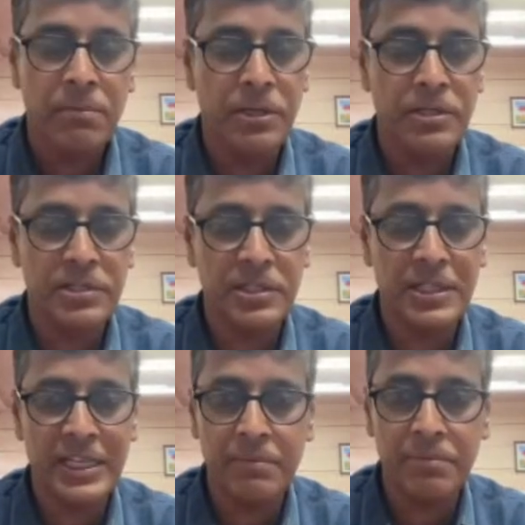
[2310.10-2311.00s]
person
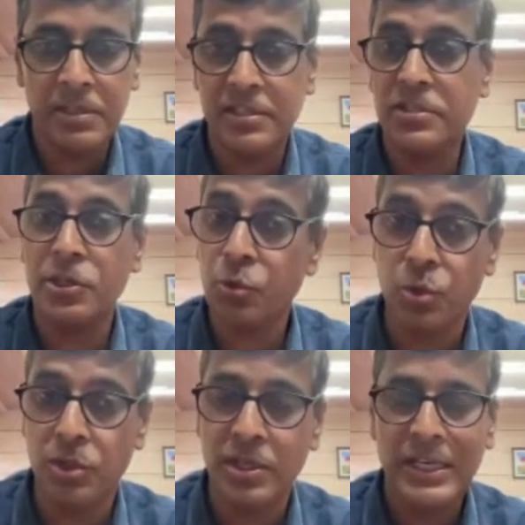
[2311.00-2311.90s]
can be rescued.
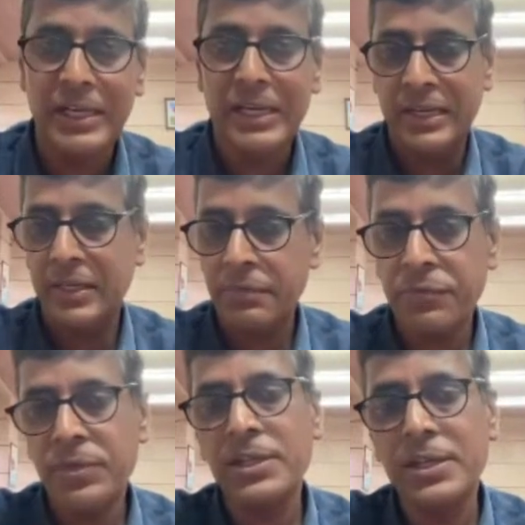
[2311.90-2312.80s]
And
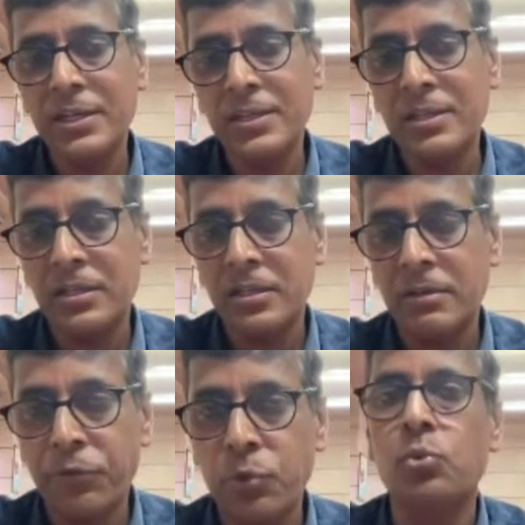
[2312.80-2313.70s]
every day there are
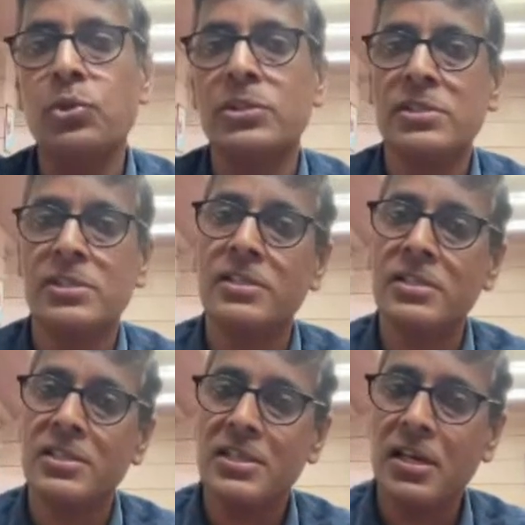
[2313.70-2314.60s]
few
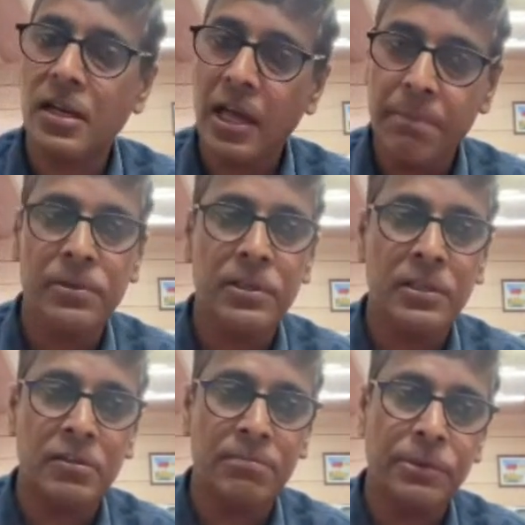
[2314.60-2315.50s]
incidences are
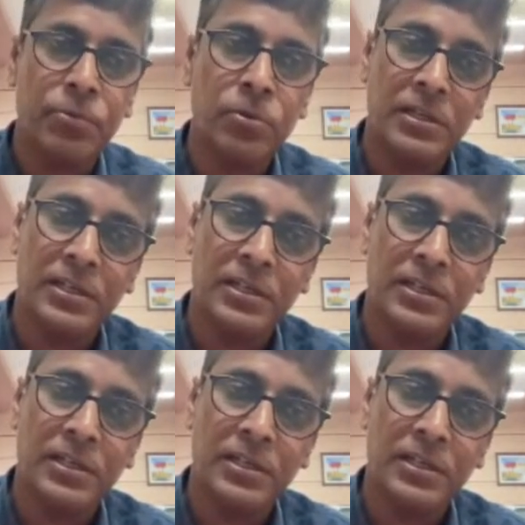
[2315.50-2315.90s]
happening and people are